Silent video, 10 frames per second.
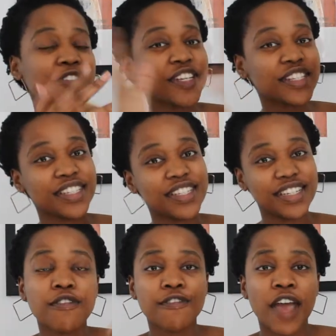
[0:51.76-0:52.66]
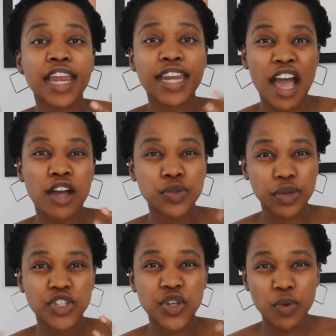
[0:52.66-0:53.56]
first find out
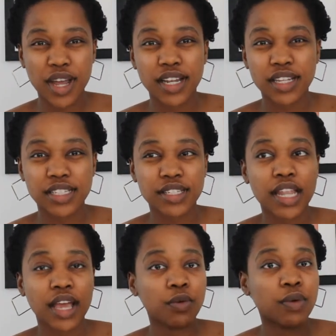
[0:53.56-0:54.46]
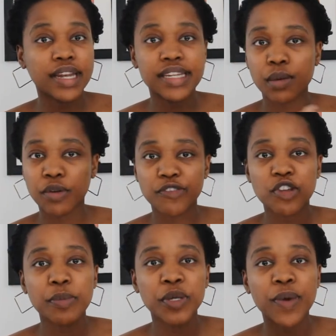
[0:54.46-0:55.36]
what you want, like what type of
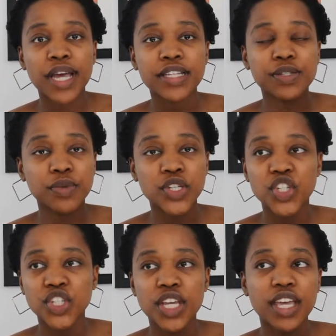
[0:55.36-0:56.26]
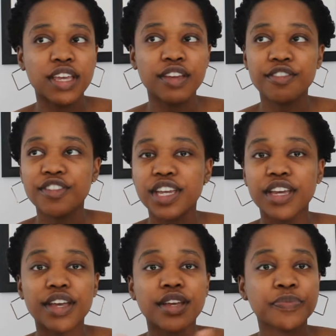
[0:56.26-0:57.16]
job you want, which
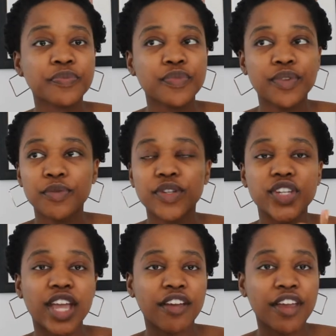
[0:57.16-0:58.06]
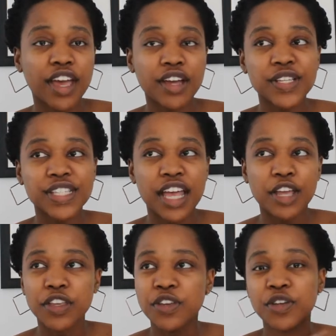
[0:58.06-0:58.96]
career which area because
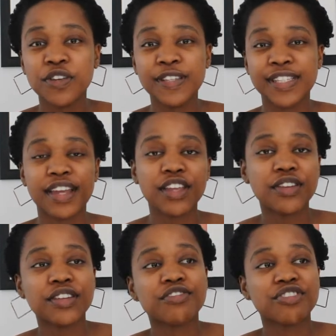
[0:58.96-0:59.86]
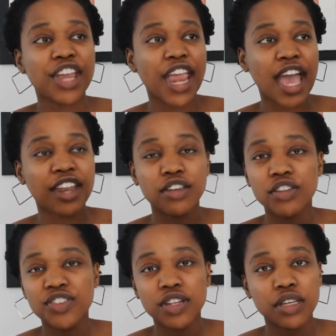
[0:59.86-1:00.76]
like you study your degree and
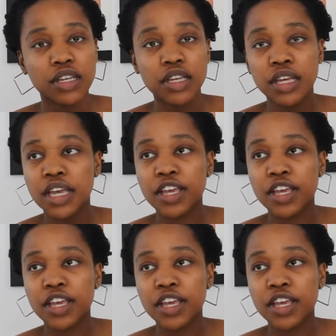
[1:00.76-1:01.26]
usually